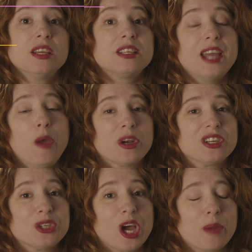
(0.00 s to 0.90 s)
Today I
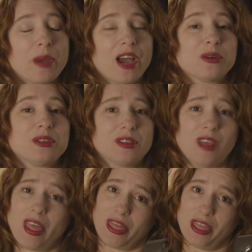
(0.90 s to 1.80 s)
wanted to talk about
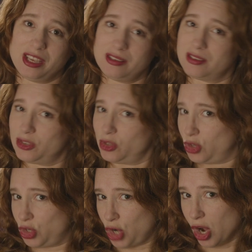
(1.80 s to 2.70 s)
this
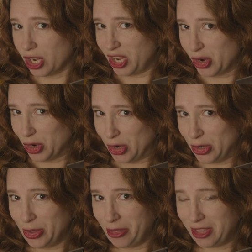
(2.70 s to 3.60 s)
chonky
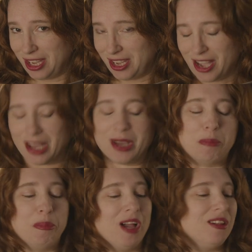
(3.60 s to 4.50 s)
girl, the
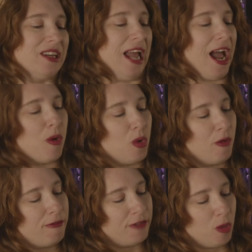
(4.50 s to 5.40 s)
Bell and
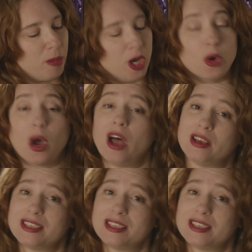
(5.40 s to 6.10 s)
Howell 70DR